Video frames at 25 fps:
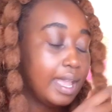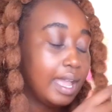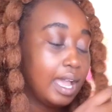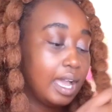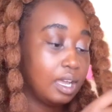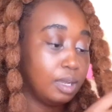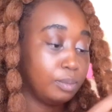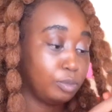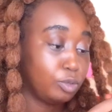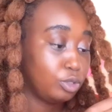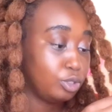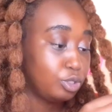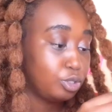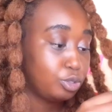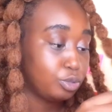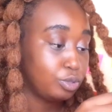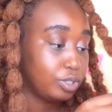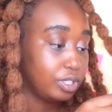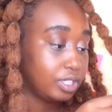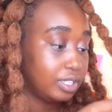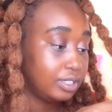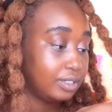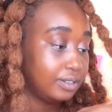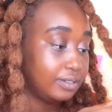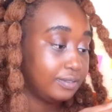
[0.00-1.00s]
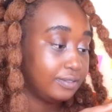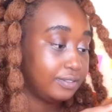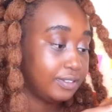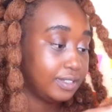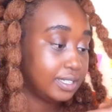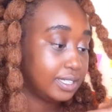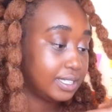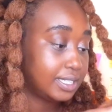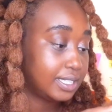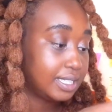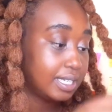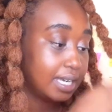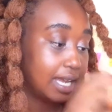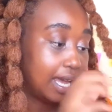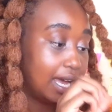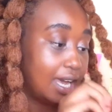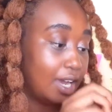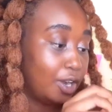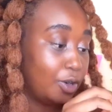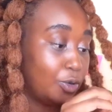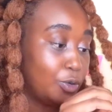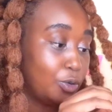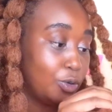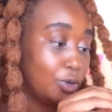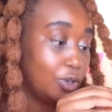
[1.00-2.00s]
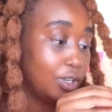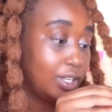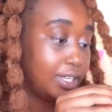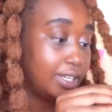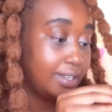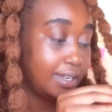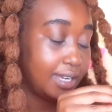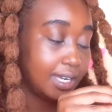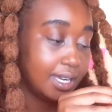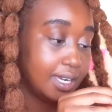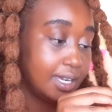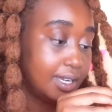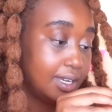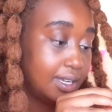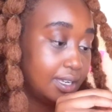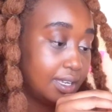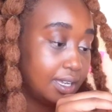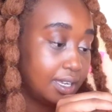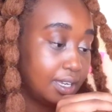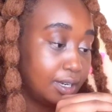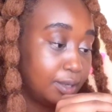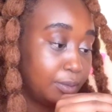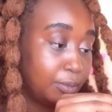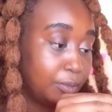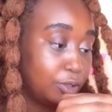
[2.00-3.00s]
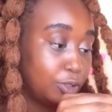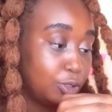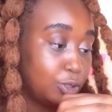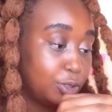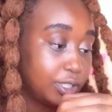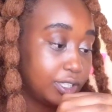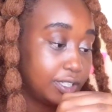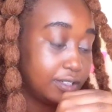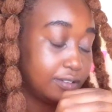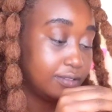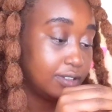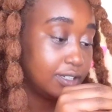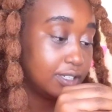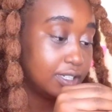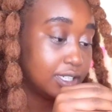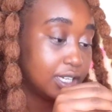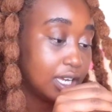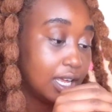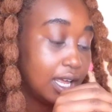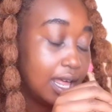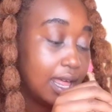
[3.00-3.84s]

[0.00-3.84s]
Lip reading: I'm going to give it a whole year, and I'm going to give it